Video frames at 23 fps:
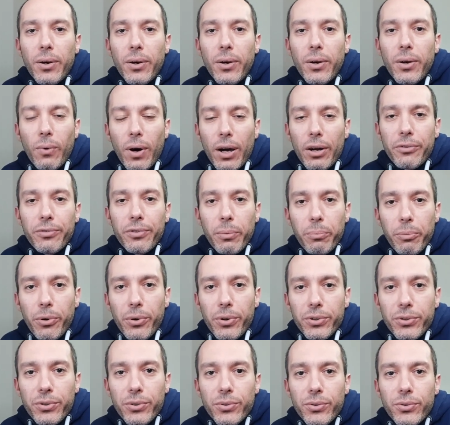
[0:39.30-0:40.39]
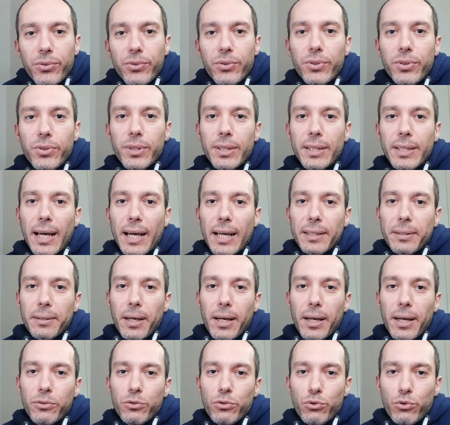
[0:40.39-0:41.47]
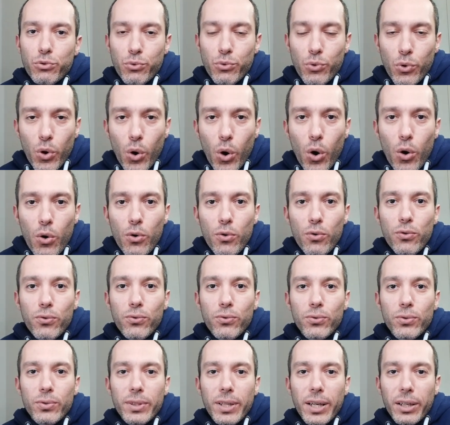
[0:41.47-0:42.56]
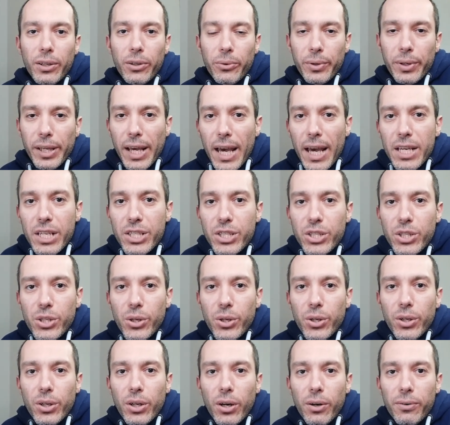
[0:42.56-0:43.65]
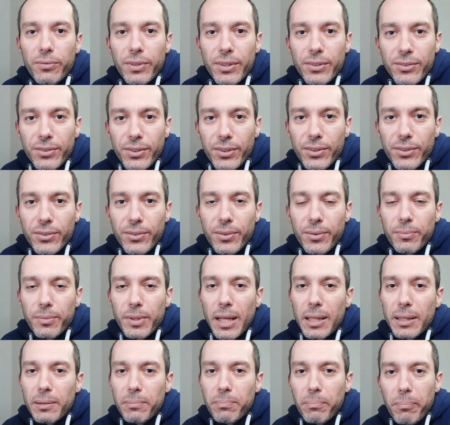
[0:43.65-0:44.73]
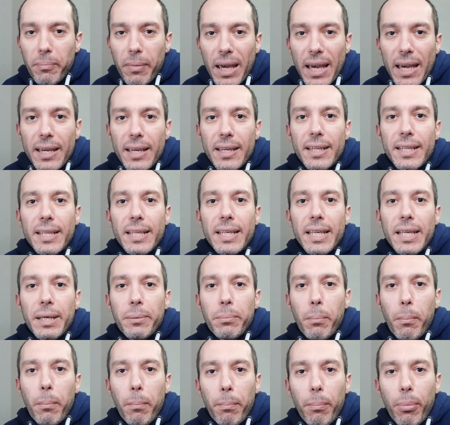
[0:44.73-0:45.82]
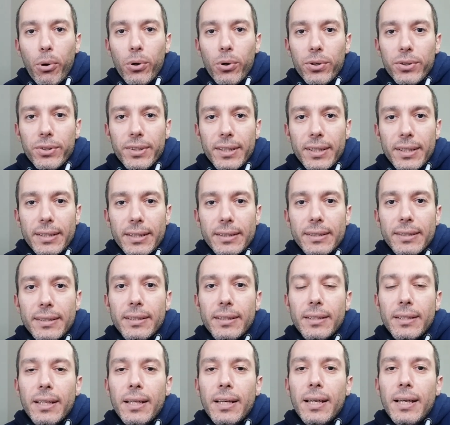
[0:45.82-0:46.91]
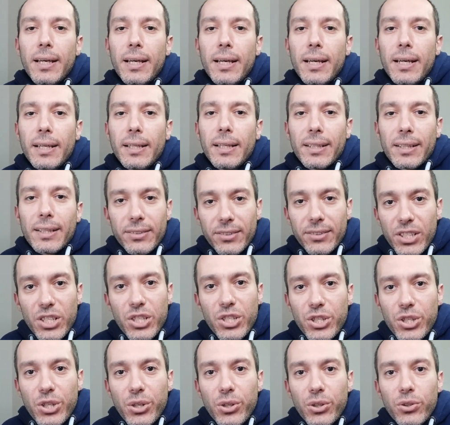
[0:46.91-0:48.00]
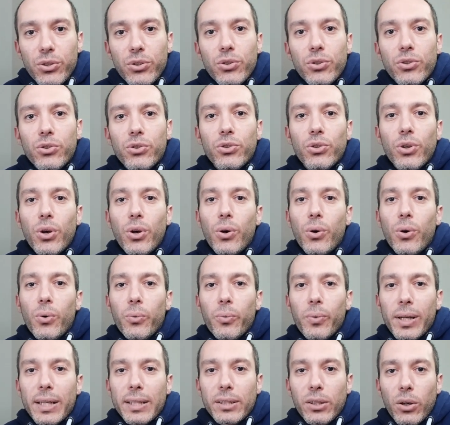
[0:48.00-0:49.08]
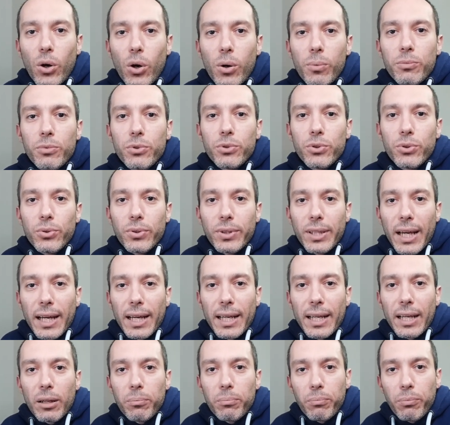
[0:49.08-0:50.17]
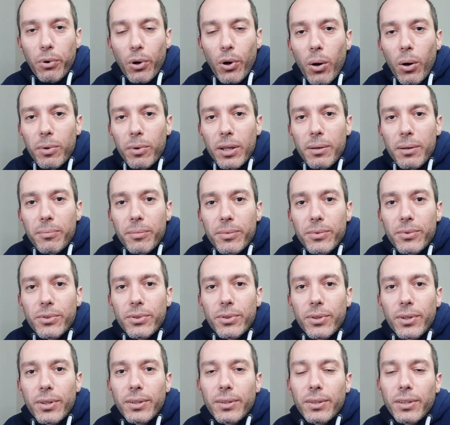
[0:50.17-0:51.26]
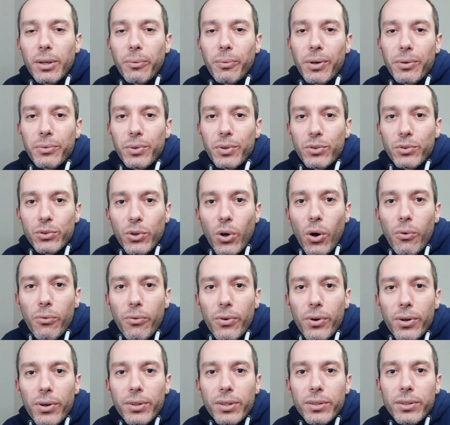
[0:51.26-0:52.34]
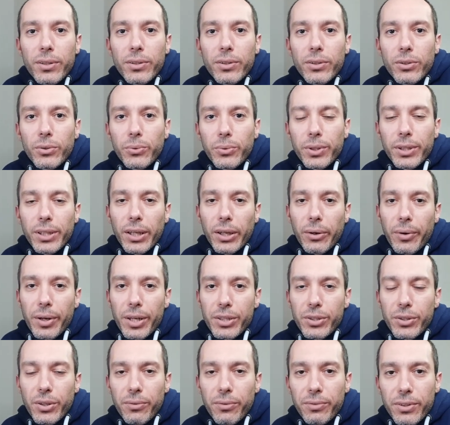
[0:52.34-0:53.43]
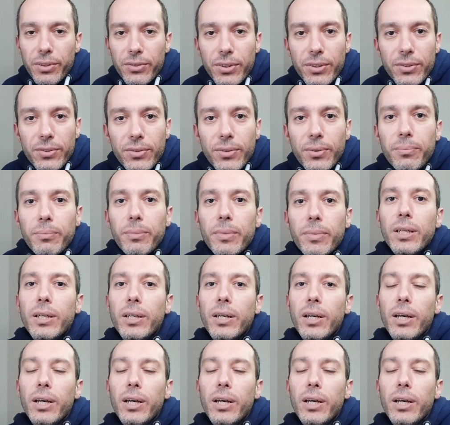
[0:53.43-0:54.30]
one of the persons that drove the creation of the system, that made important decisions when it comes to technical problems that were discovered during the creation of the system,